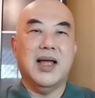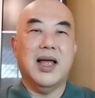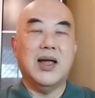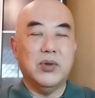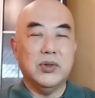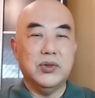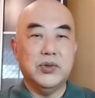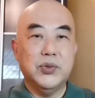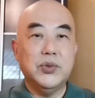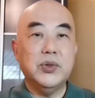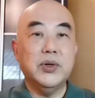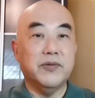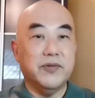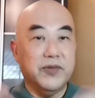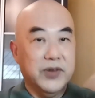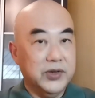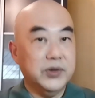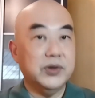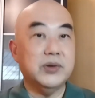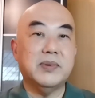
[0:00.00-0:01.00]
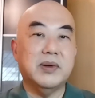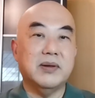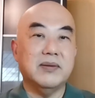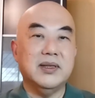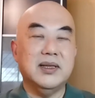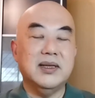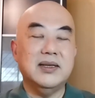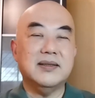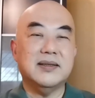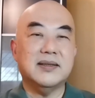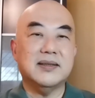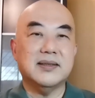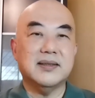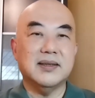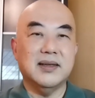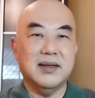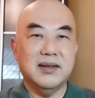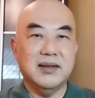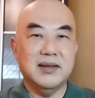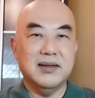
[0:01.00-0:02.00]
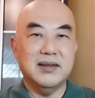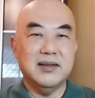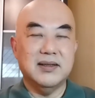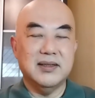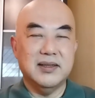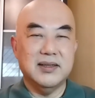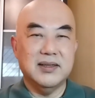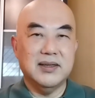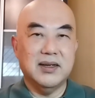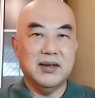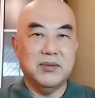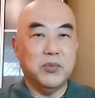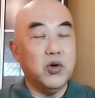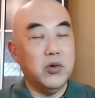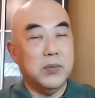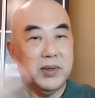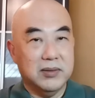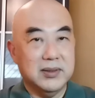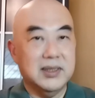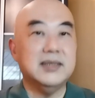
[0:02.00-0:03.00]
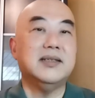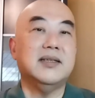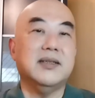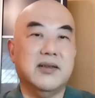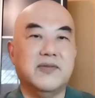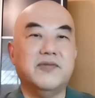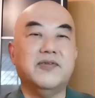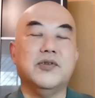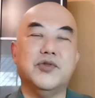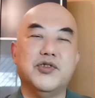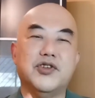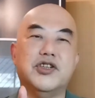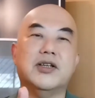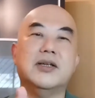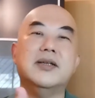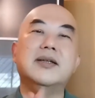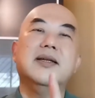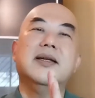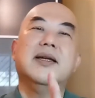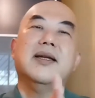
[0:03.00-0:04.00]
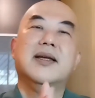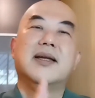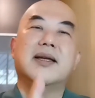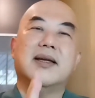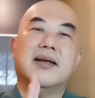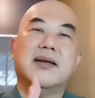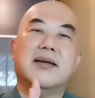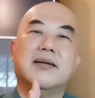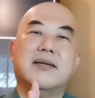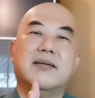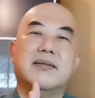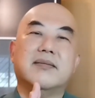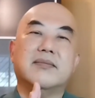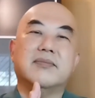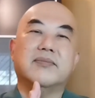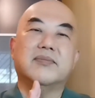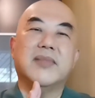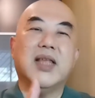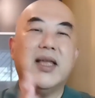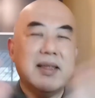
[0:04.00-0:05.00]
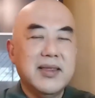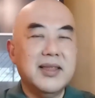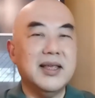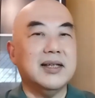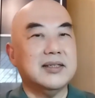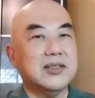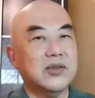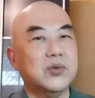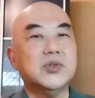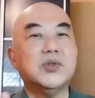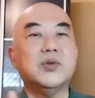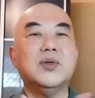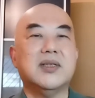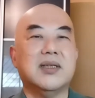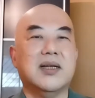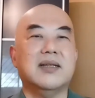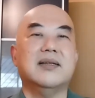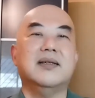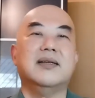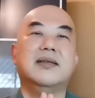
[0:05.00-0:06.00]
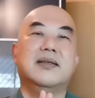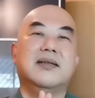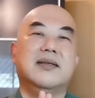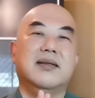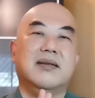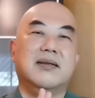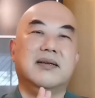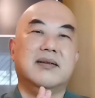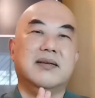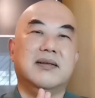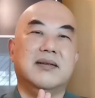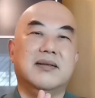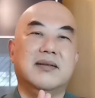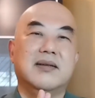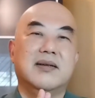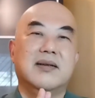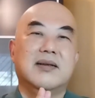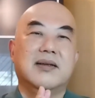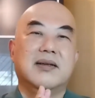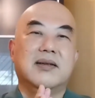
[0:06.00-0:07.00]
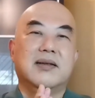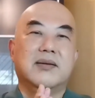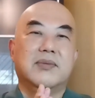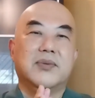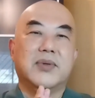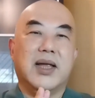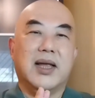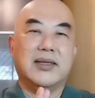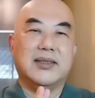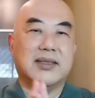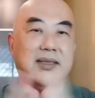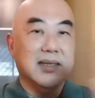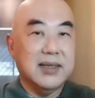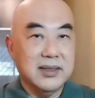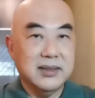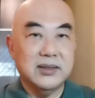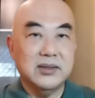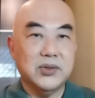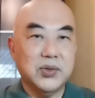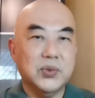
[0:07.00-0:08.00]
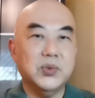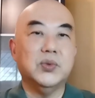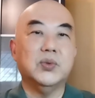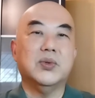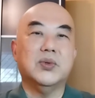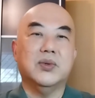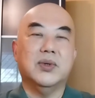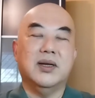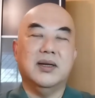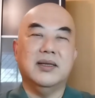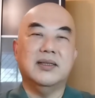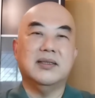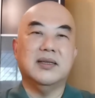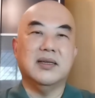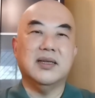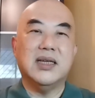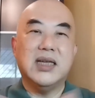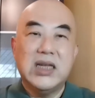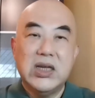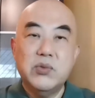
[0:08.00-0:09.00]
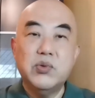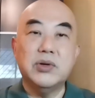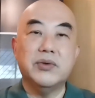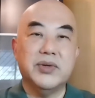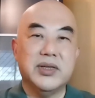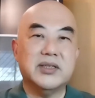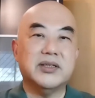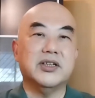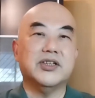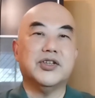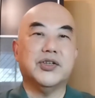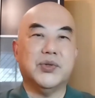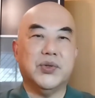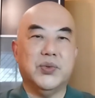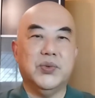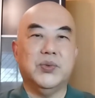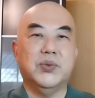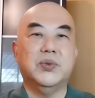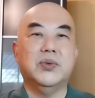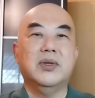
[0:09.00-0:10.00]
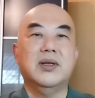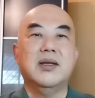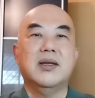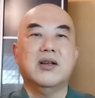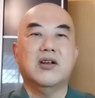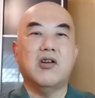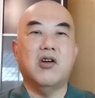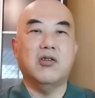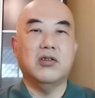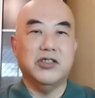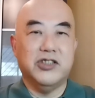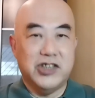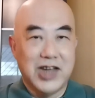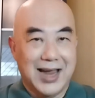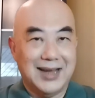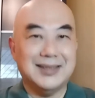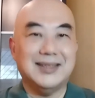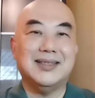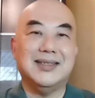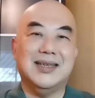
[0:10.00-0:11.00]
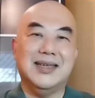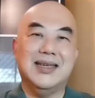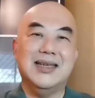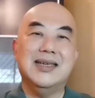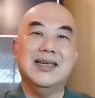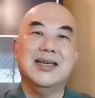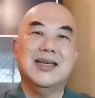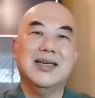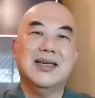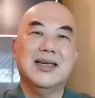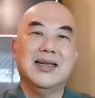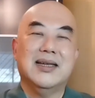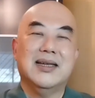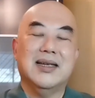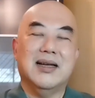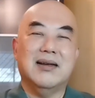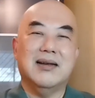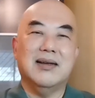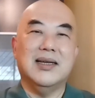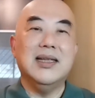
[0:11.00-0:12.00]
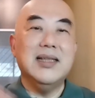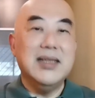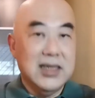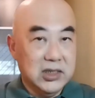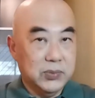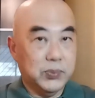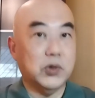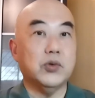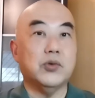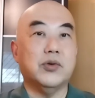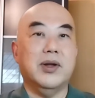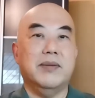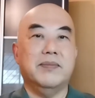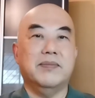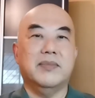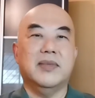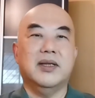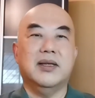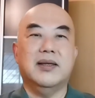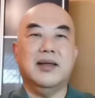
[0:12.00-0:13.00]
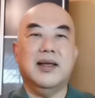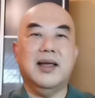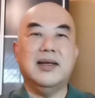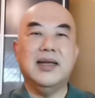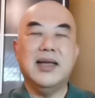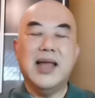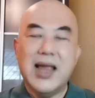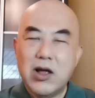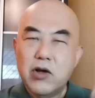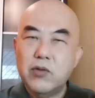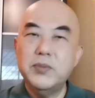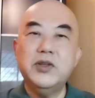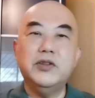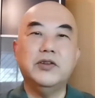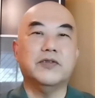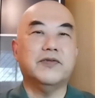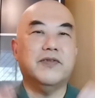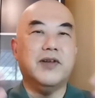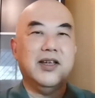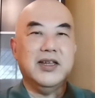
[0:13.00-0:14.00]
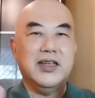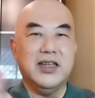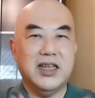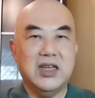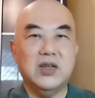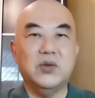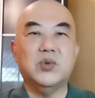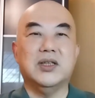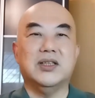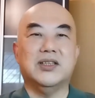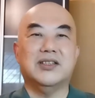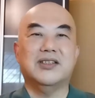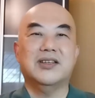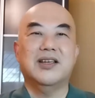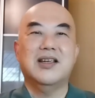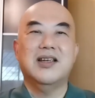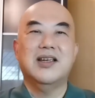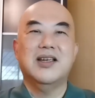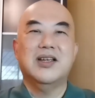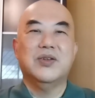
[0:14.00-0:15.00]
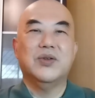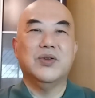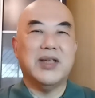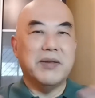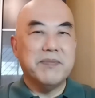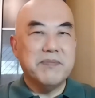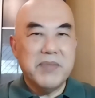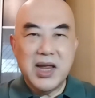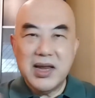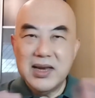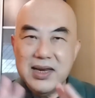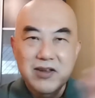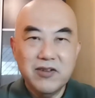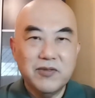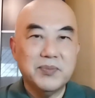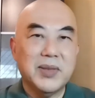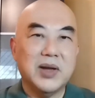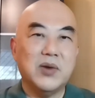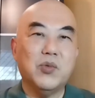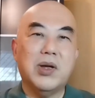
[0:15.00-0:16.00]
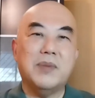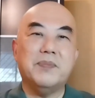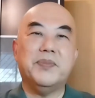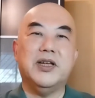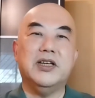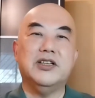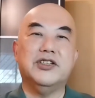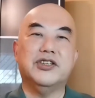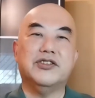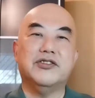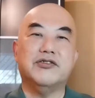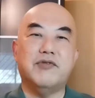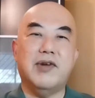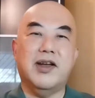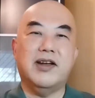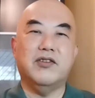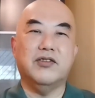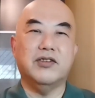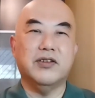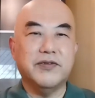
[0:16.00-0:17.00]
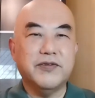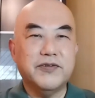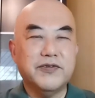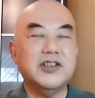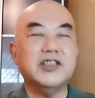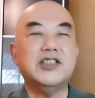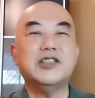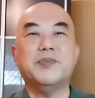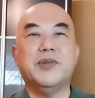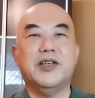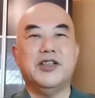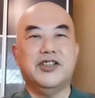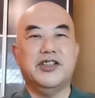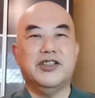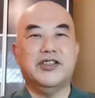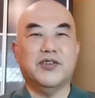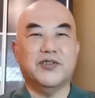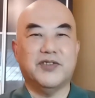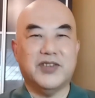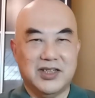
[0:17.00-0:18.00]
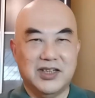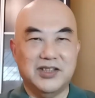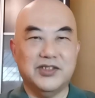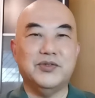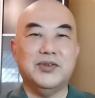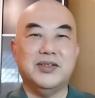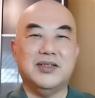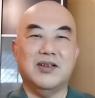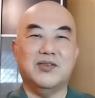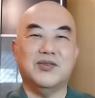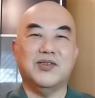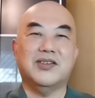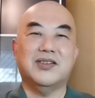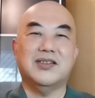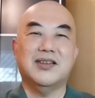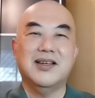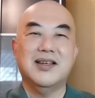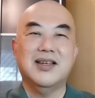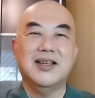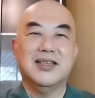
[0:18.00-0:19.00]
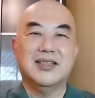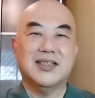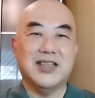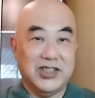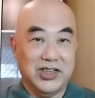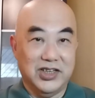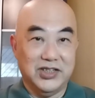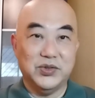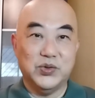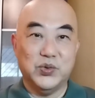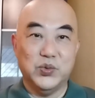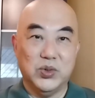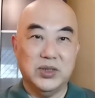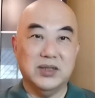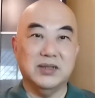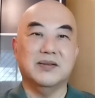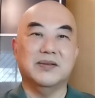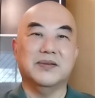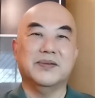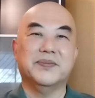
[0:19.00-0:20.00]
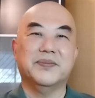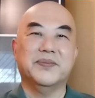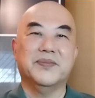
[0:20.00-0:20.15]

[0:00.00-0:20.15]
I will do a video about this, uh, uh, more about this in the future. Uh, then there's also another uh, excellent tool. Uh, it's a keyword research tool called Jaxi uh, in this program. And it helped me to find keywords to get many of my web pages ranked on the first pages of search results, such as Google.